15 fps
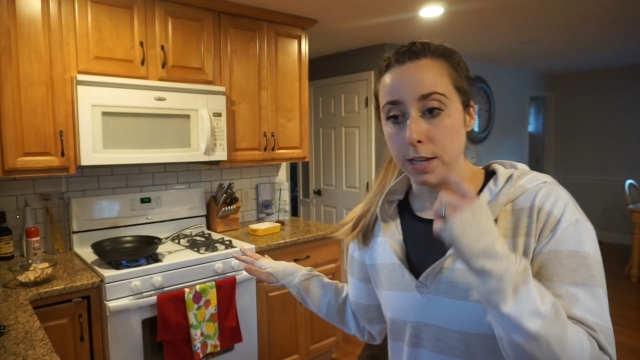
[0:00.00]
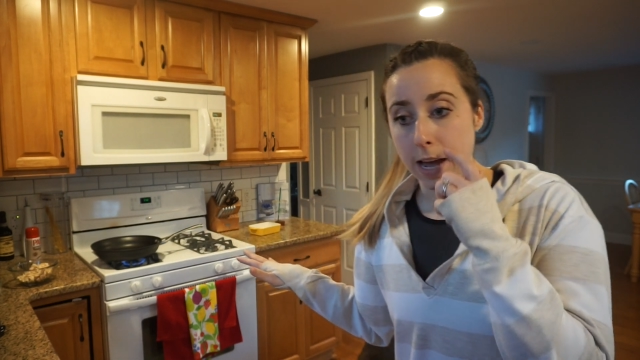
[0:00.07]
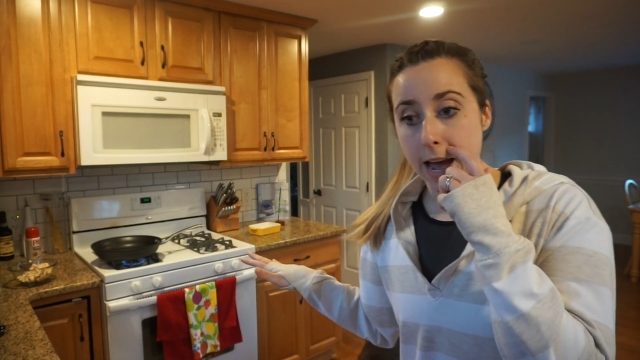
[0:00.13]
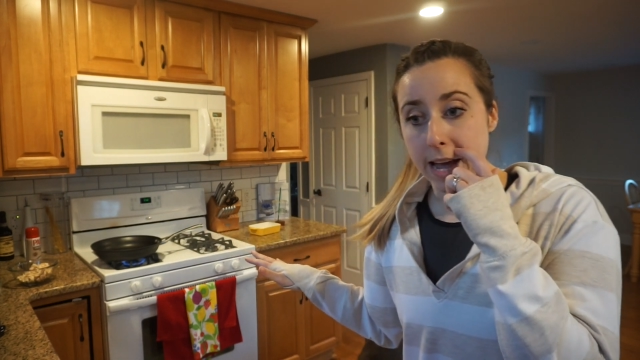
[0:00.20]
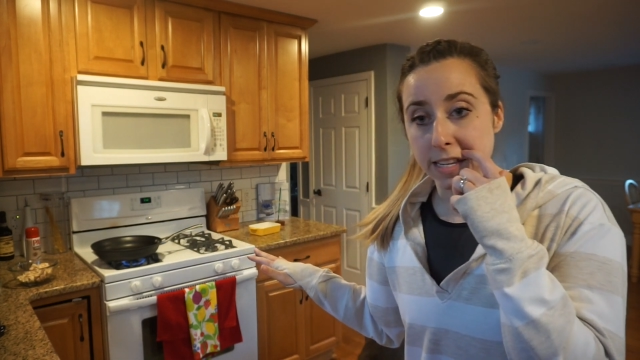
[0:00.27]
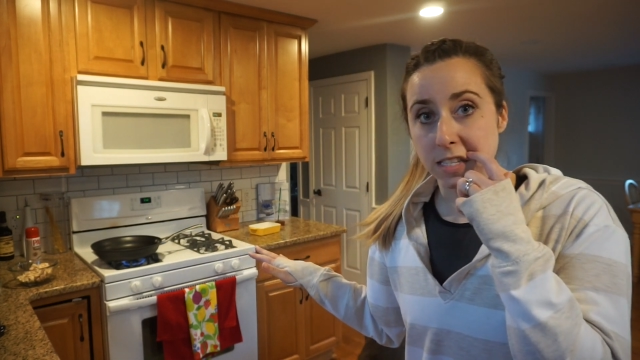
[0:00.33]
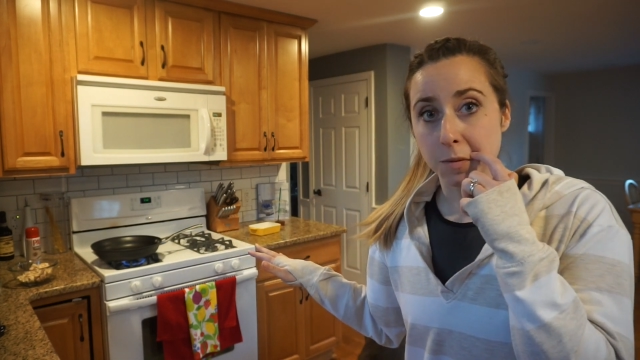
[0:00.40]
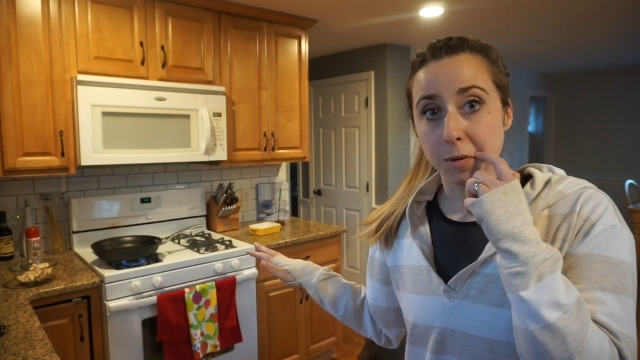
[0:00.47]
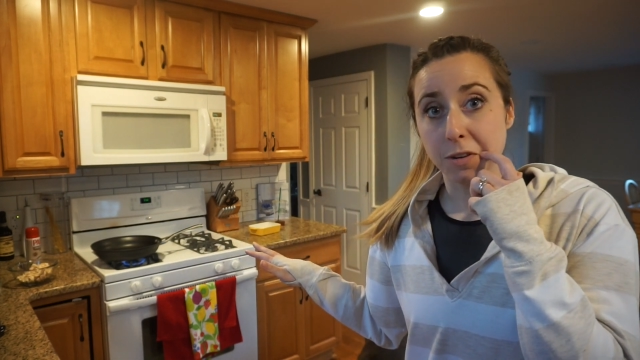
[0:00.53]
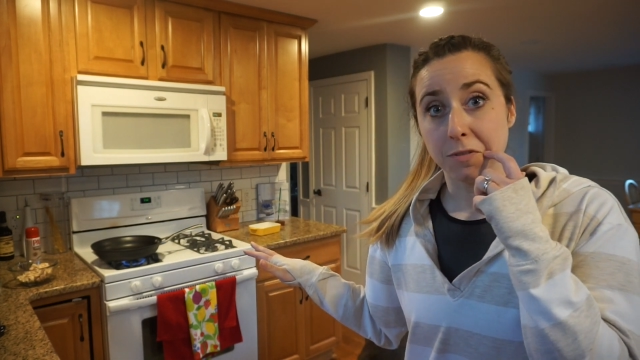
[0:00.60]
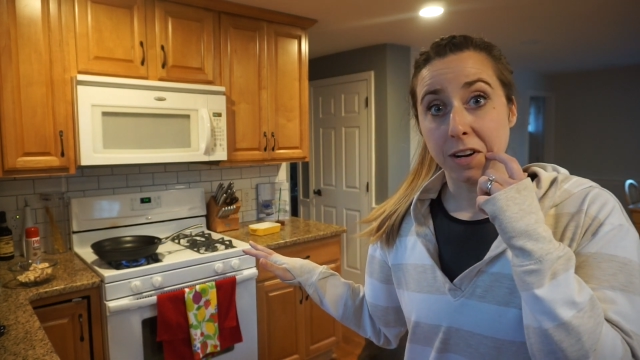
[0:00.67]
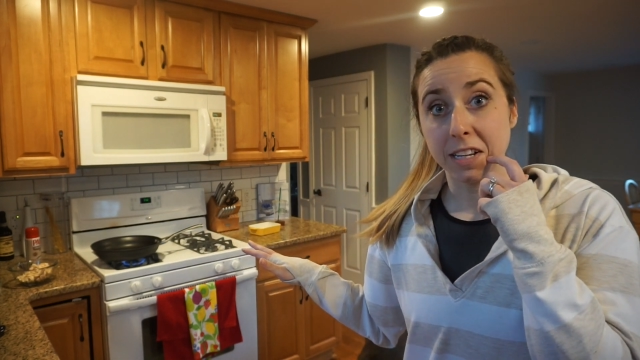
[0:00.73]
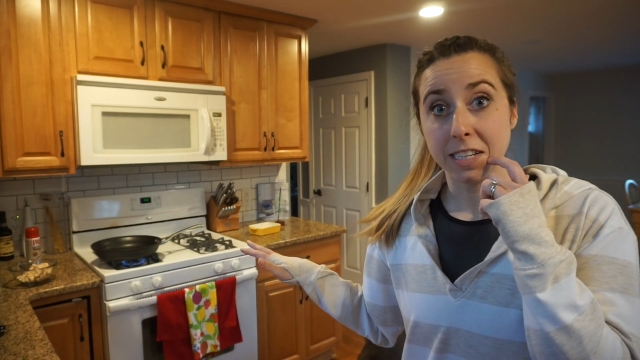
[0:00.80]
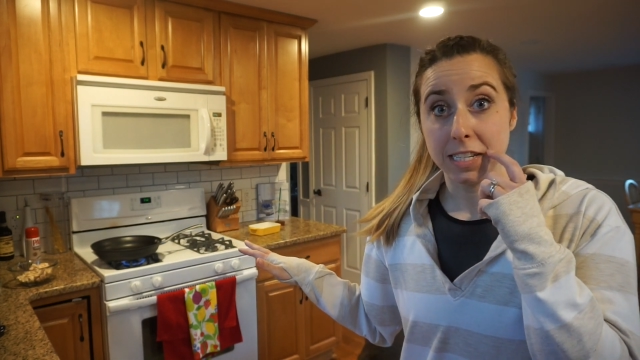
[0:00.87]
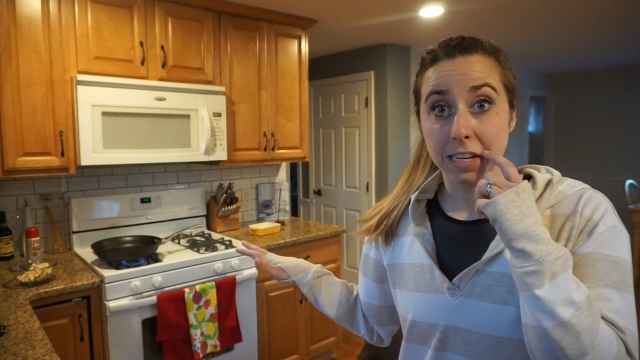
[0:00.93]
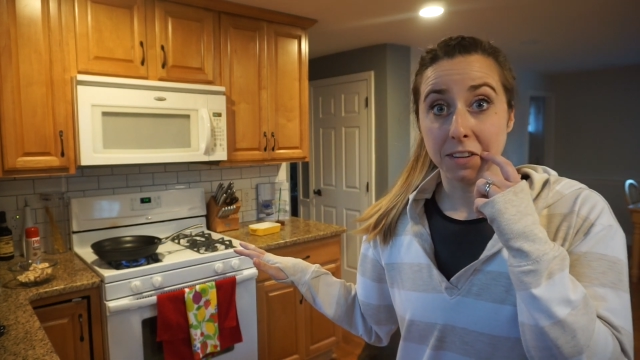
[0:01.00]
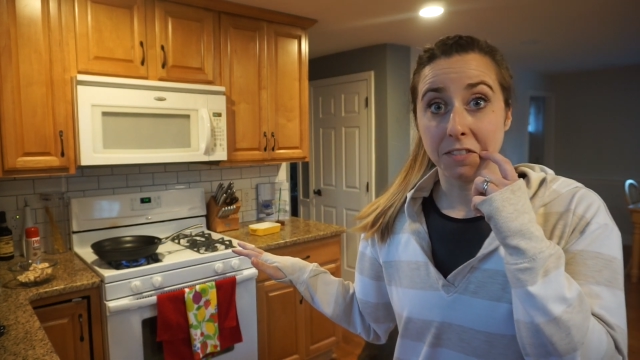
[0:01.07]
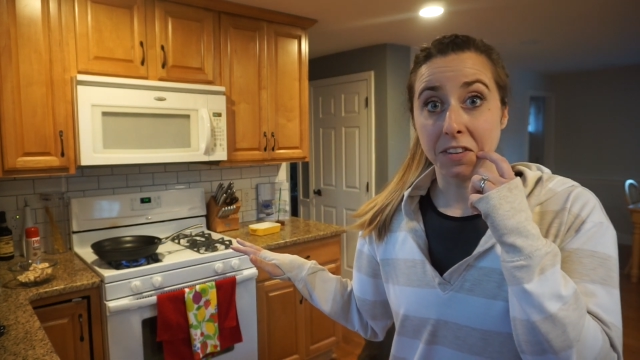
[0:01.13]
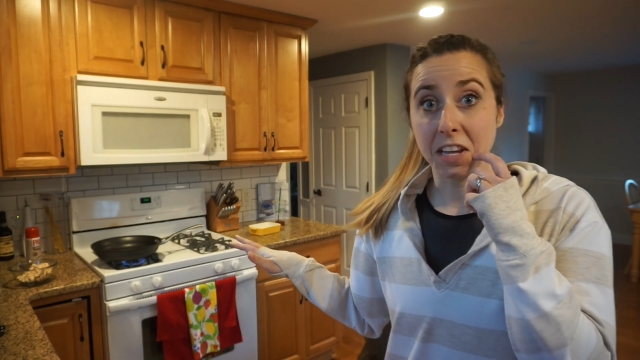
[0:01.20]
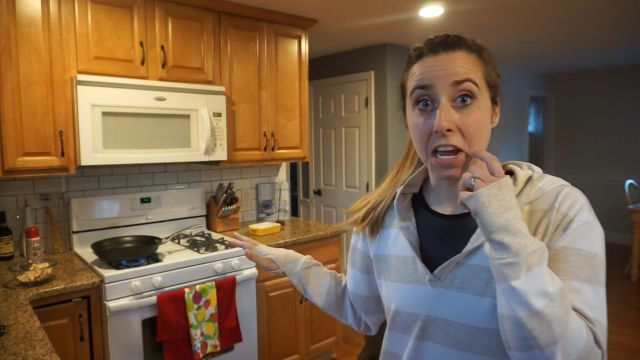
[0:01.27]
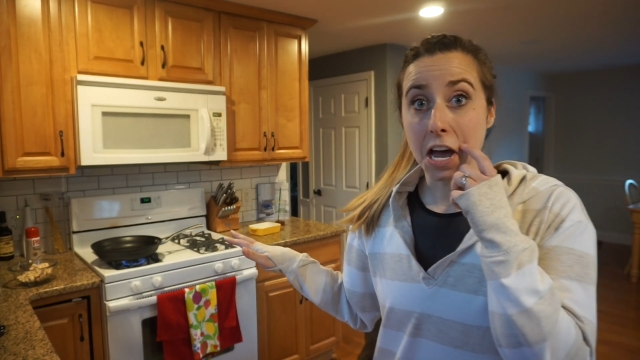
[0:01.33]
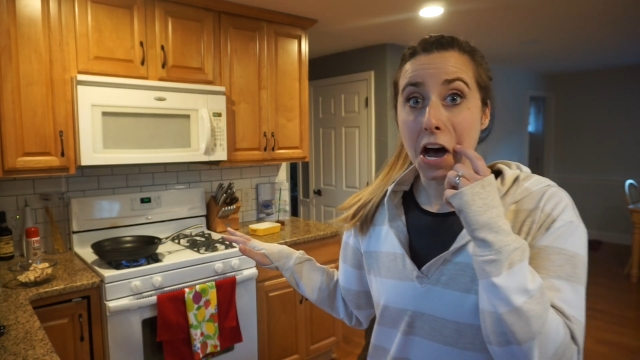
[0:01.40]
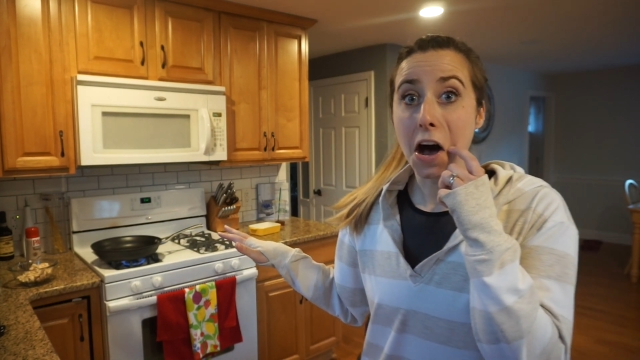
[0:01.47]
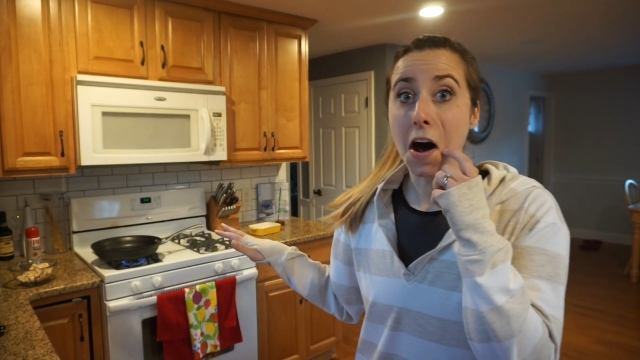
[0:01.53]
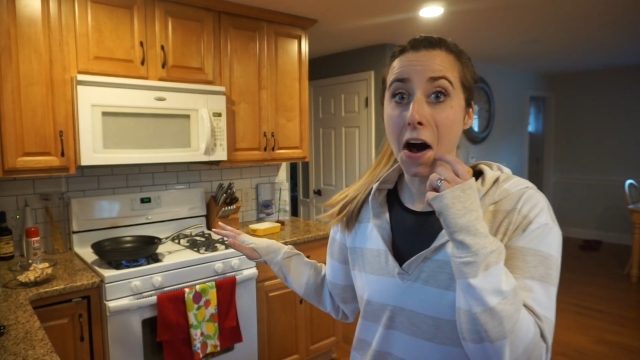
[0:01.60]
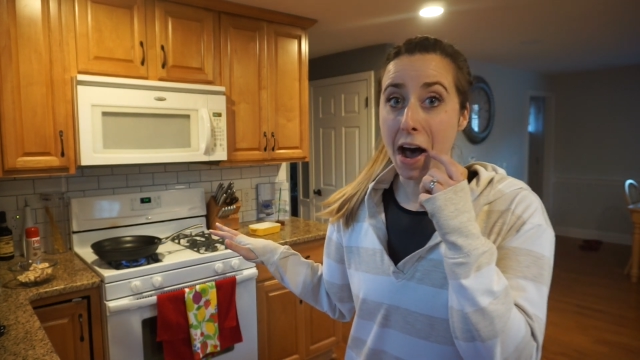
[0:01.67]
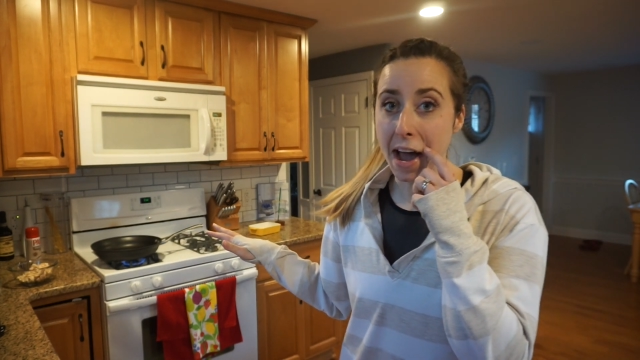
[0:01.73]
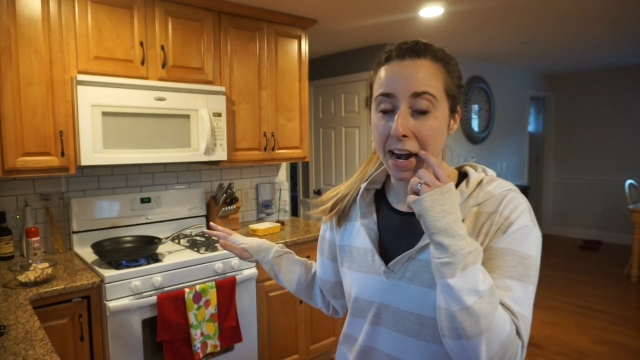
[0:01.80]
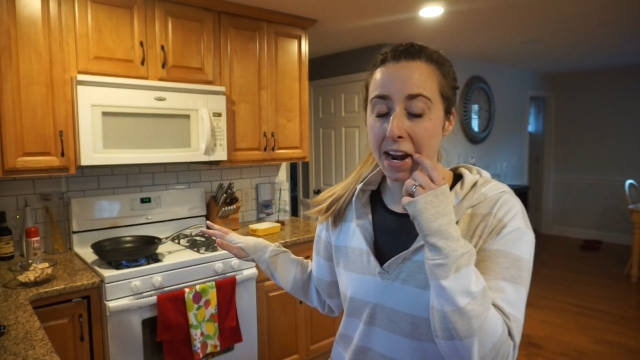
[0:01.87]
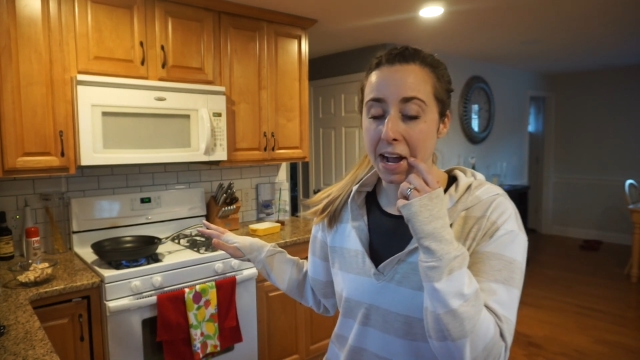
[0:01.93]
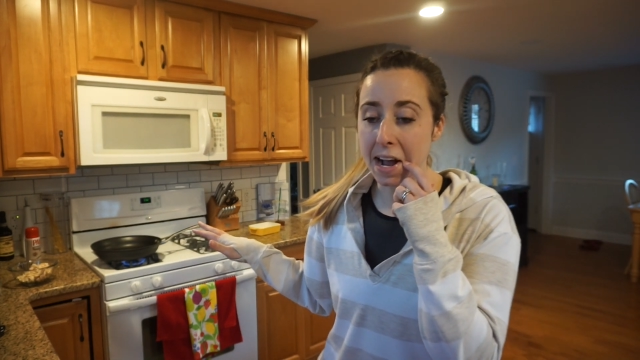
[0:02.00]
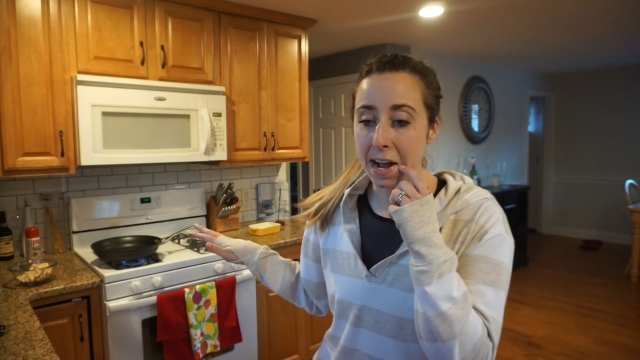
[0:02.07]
It has to be relatively hot.